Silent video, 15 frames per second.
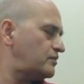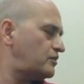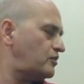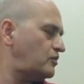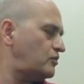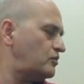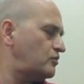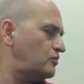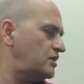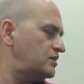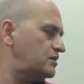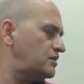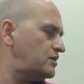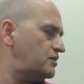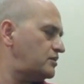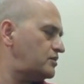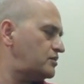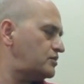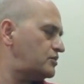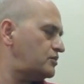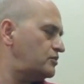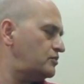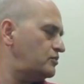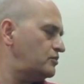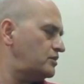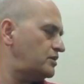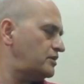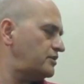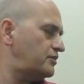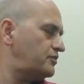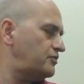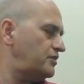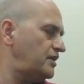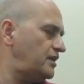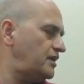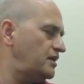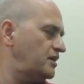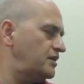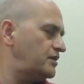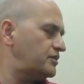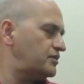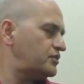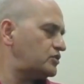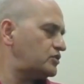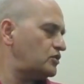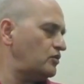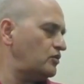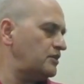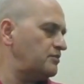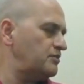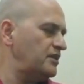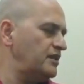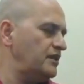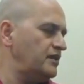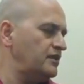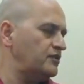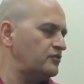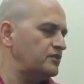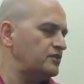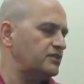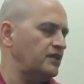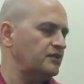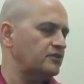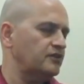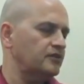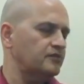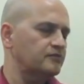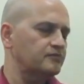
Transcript: Hold 1, 2, 3. Slowly breathing into the center.